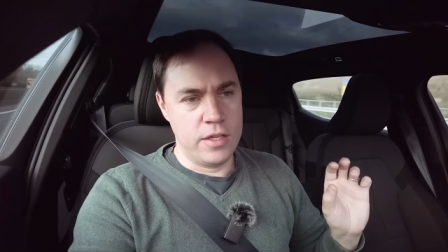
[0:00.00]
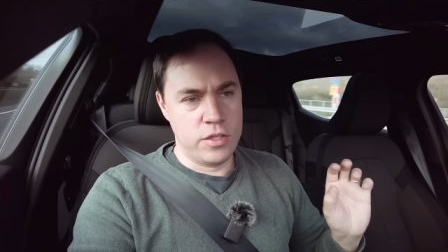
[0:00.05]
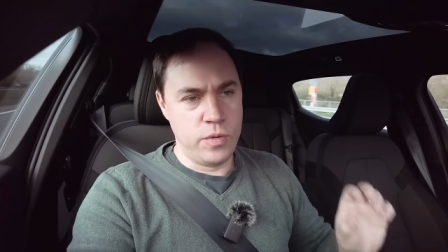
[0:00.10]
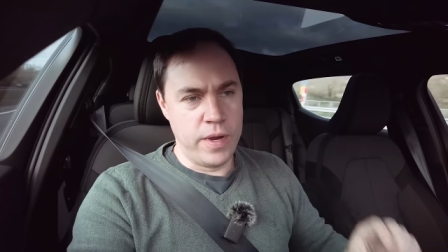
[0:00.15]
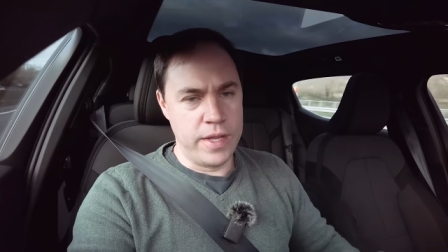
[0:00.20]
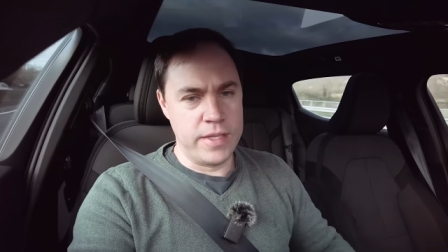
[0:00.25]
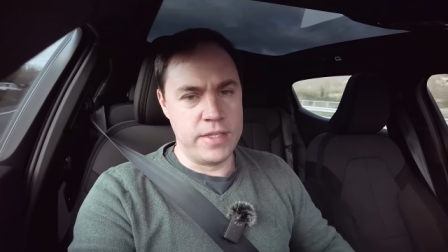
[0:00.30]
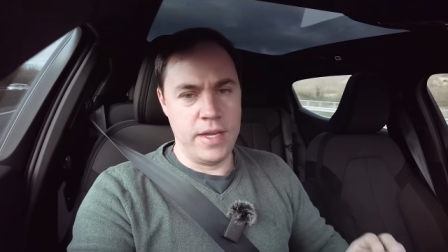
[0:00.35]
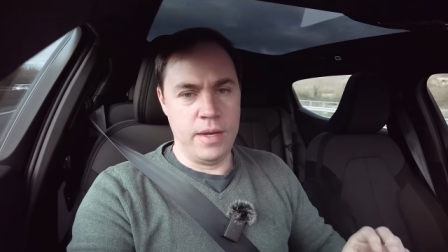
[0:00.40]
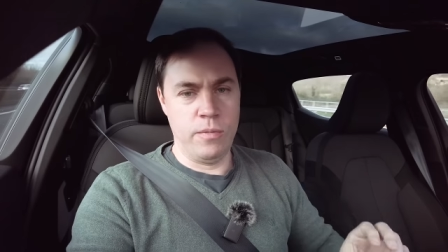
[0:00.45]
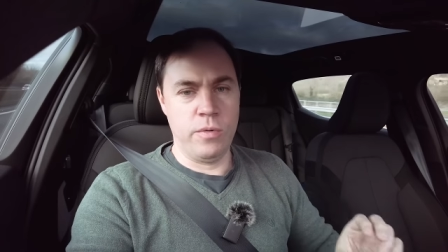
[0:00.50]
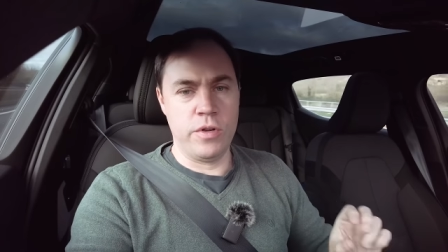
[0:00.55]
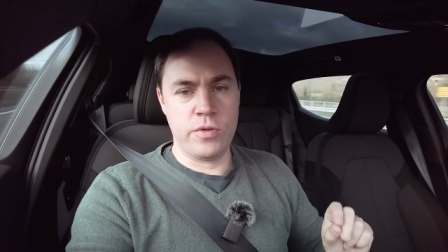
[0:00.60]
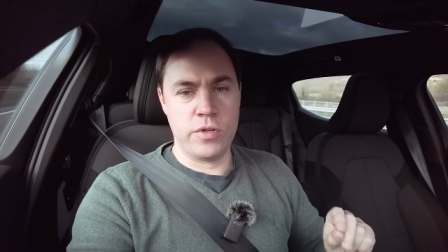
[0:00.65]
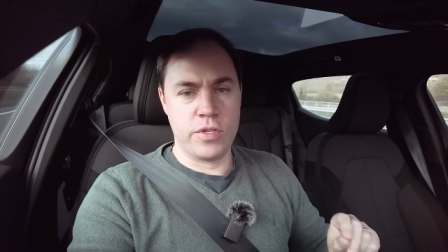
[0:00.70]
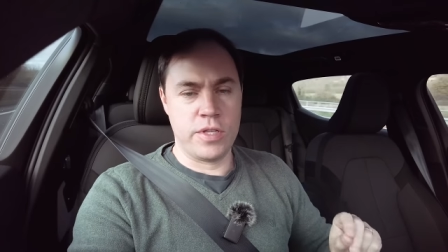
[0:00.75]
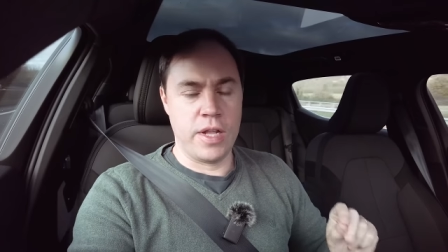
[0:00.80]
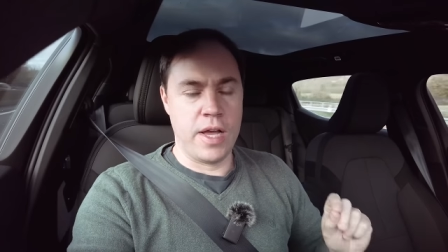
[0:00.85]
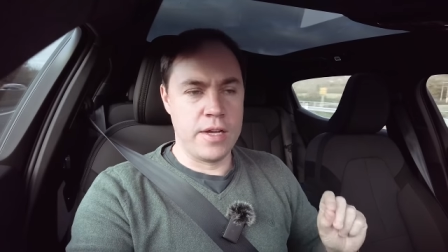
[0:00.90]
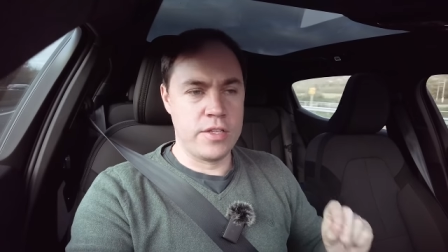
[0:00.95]
twenty, which
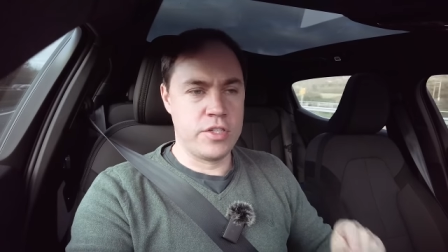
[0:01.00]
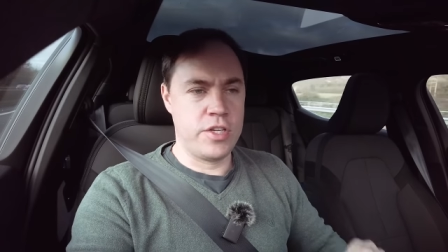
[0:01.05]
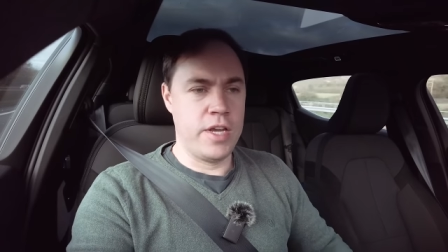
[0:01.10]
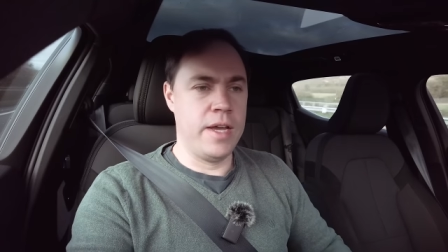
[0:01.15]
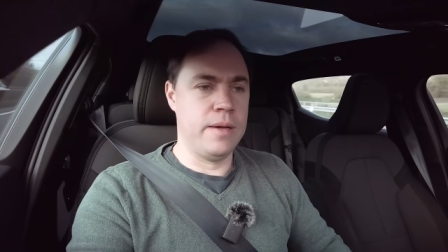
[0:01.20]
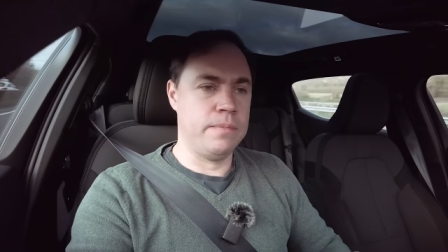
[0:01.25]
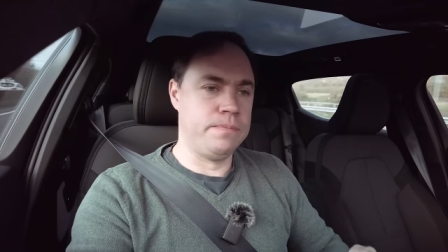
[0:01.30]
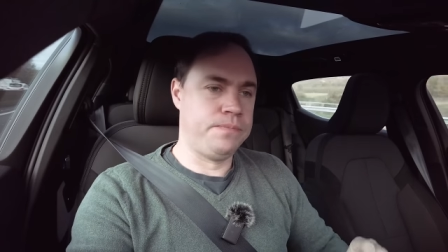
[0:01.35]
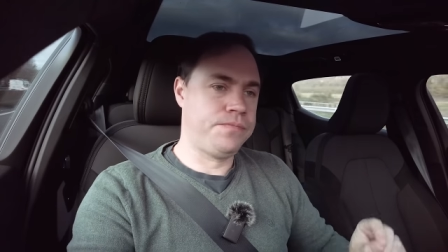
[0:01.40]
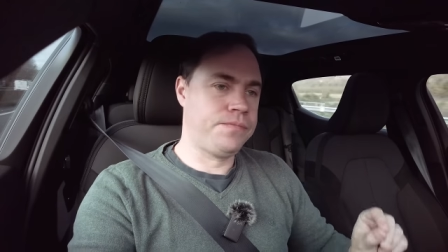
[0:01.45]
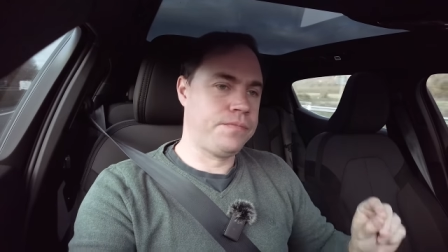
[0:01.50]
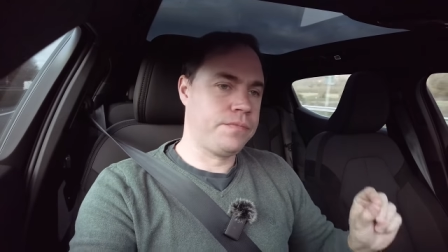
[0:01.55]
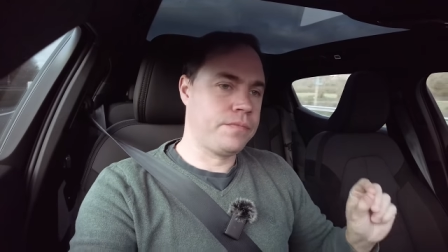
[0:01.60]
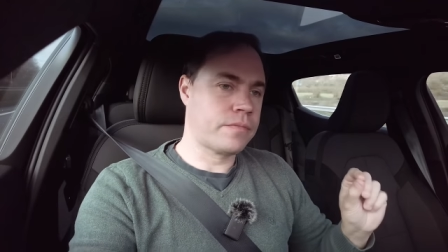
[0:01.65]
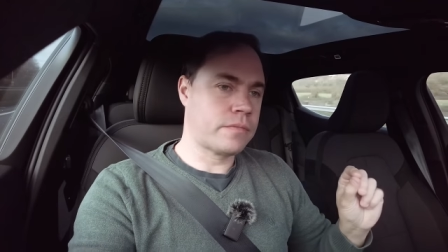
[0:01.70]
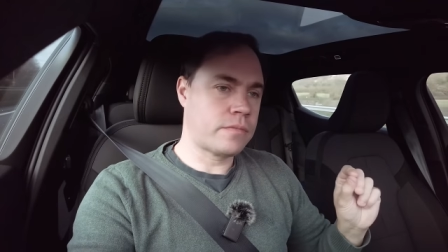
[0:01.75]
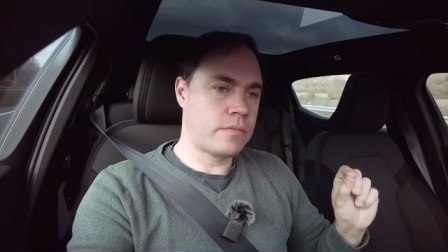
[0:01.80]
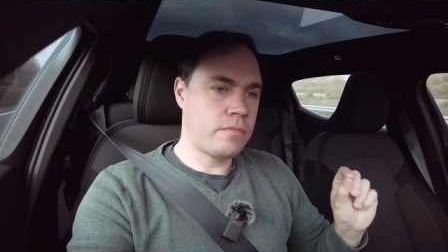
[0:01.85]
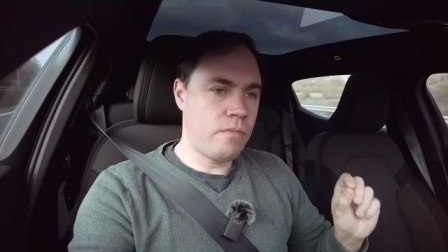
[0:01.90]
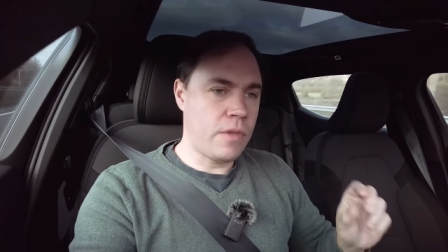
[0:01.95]
was last year.
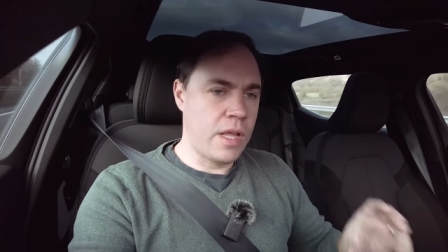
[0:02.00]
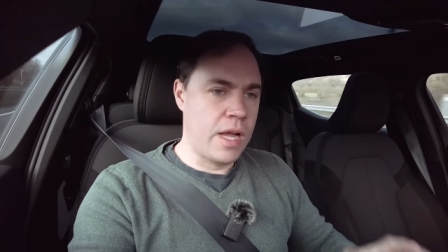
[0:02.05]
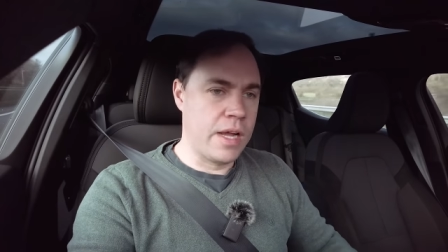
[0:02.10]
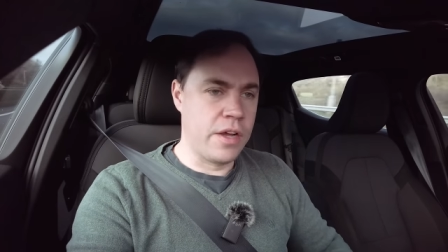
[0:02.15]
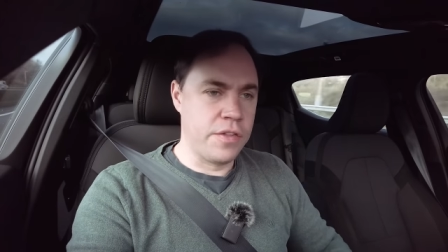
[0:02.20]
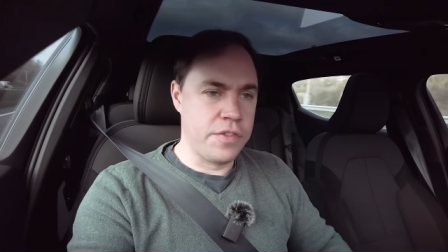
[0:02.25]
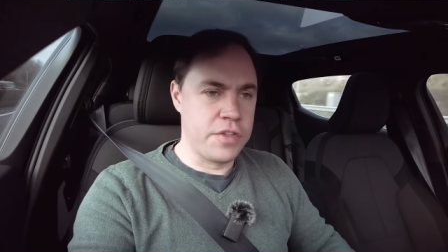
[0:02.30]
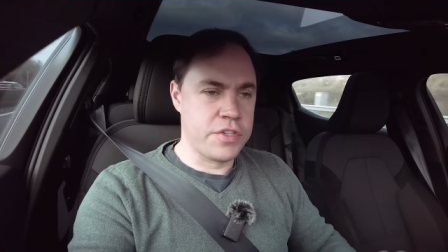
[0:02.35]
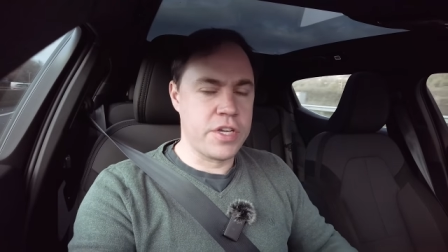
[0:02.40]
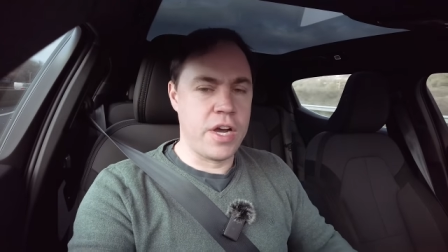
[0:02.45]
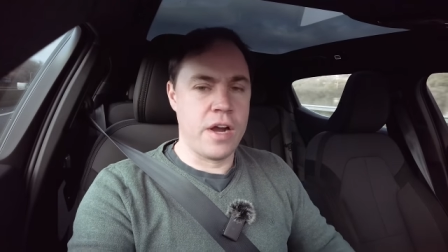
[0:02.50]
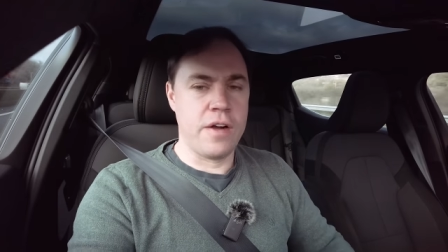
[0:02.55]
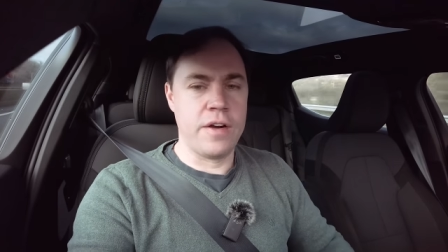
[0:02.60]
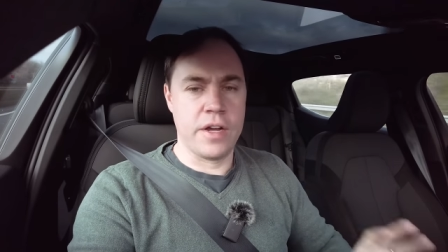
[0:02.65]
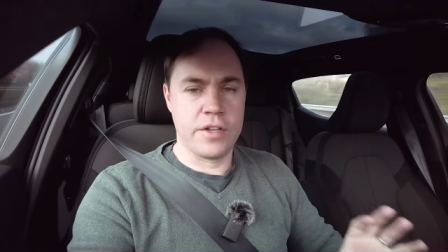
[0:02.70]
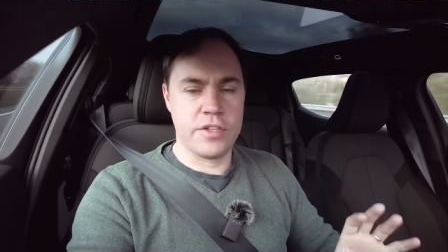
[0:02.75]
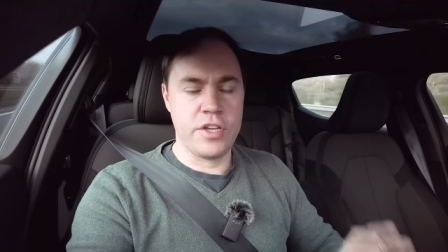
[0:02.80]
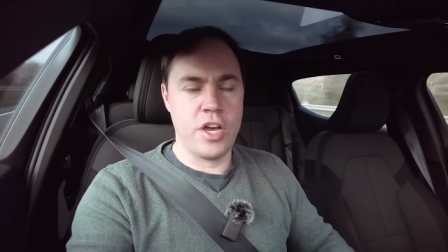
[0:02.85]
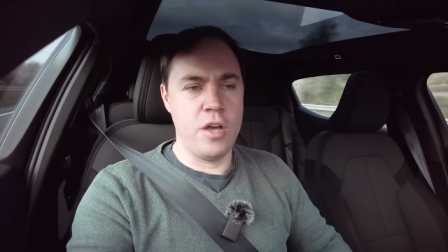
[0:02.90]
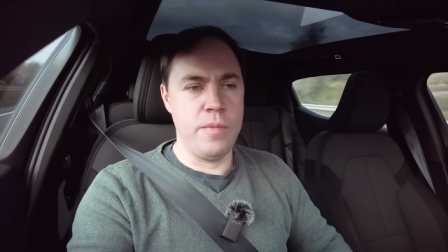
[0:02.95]
I got this car in
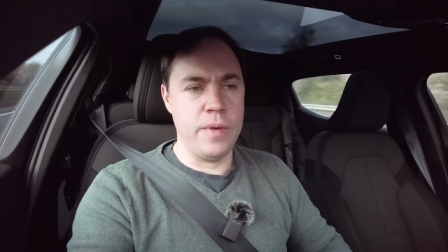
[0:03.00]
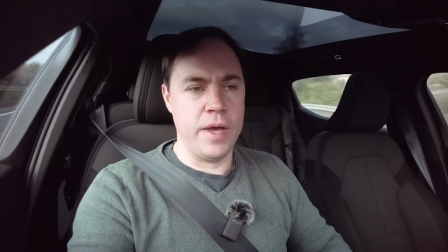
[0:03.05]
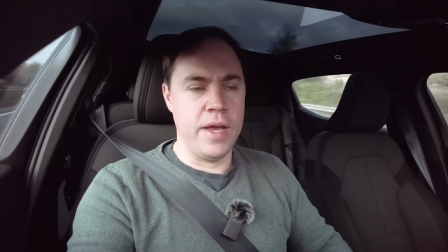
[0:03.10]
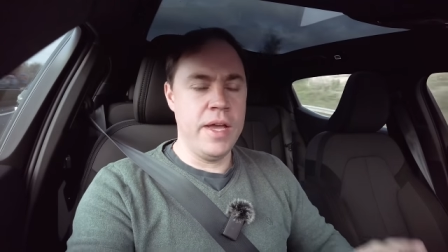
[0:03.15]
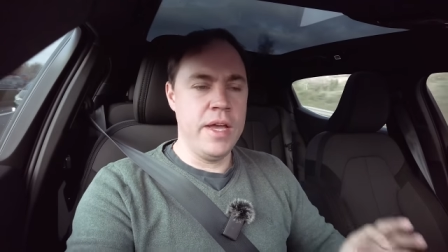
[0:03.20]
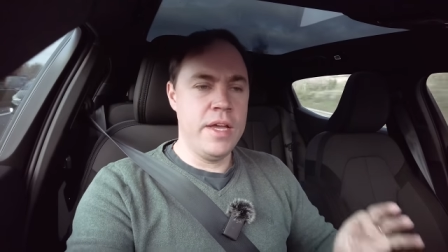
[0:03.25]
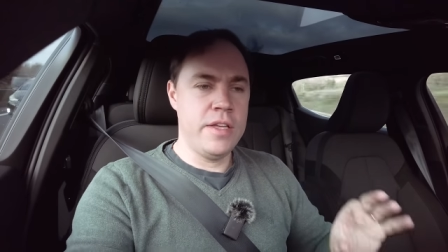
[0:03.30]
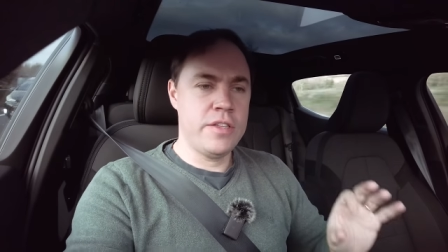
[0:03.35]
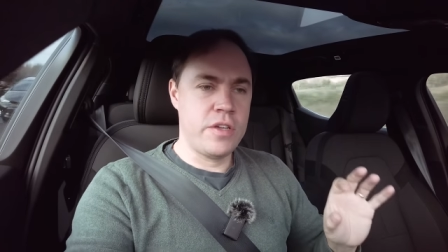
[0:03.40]
October.